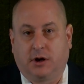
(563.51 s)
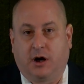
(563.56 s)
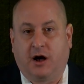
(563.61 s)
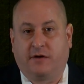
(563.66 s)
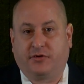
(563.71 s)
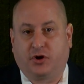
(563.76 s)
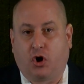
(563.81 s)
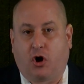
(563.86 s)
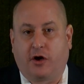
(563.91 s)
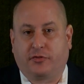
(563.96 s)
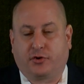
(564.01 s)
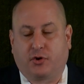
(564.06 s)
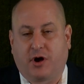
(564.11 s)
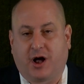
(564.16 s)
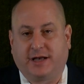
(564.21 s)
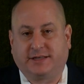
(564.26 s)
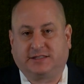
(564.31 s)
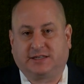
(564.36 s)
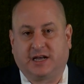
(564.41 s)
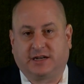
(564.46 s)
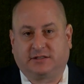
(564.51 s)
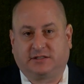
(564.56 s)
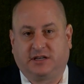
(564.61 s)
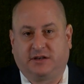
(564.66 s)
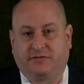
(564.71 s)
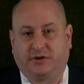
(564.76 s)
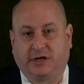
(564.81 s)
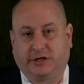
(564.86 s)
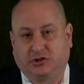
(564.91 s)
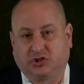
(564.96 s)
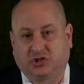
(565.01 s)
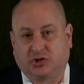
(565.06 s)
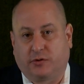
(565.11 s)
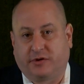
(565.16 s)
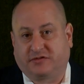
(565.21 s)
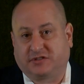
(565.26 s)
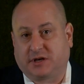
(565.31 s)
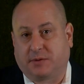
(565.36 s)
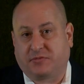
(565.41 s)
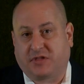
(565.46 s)
of an authorized activity, so
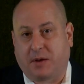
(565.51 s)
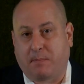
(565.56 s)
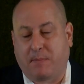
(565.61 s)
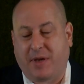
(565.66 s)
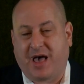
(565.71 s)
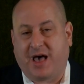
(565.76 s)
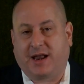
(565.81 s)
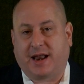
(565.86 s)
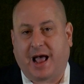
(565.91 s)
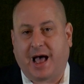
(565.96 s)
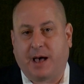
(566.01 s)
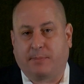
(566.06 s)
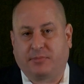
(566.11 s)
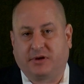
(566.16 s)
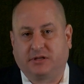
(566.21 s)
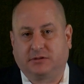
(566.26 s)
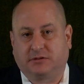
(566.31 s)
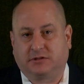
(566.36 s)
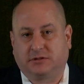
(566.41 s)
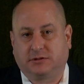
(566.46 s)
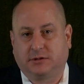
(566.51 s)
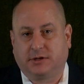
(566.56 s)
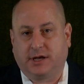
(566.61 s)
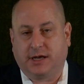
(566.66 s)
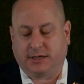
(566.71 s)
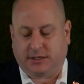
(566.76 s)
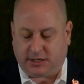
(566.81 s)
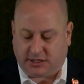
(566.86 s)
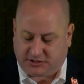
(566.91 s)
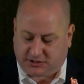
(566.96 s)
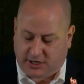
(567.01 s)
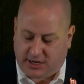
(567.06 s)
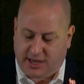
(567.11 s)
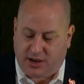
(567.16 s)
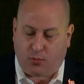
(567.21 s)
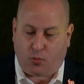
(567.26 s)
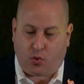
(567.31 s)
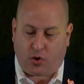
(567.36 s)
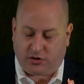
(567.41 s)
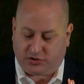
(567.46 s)
if something bad happens, it doesn't
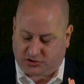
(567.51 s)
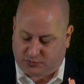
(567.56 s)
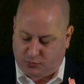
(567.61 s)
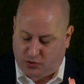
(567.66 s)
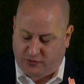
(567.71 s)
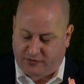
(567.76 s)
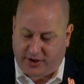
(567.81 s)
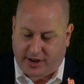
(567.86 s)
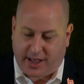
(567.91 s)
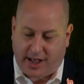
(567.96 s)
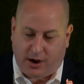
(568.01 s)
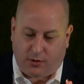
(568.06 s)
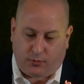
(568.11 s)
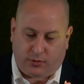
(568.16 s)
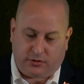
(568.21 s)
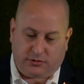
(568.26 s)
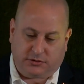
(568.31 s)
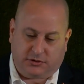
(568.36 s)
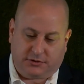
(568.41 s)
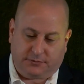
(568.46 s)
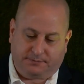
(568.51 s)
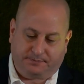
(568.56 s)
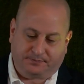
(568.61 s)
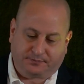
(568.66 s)
get worse moving outwards.